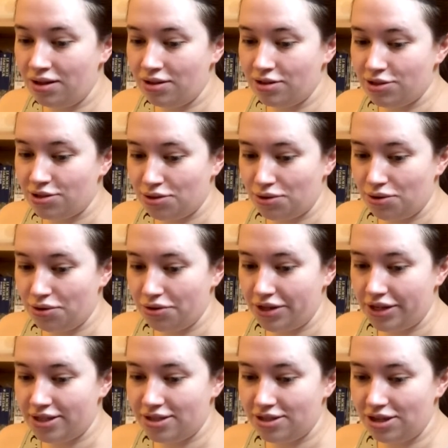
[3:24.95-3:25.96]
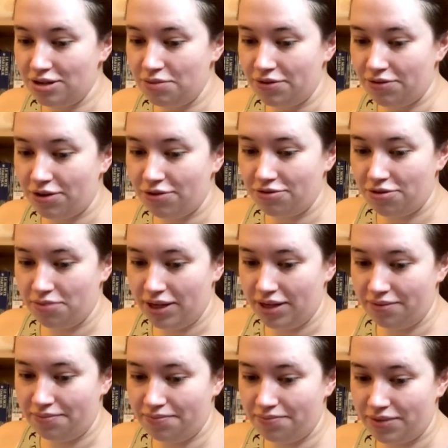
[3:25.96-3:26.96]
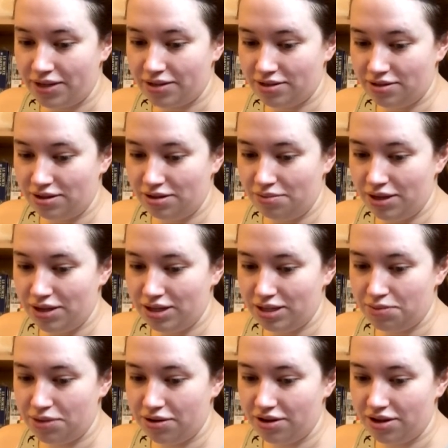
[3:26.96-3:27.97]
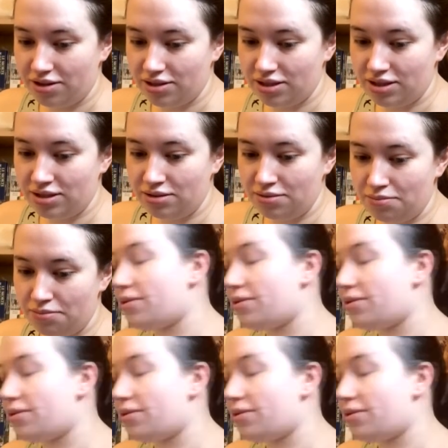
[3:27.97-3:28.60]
So, this is going to be fun for me. This is going to be an experience.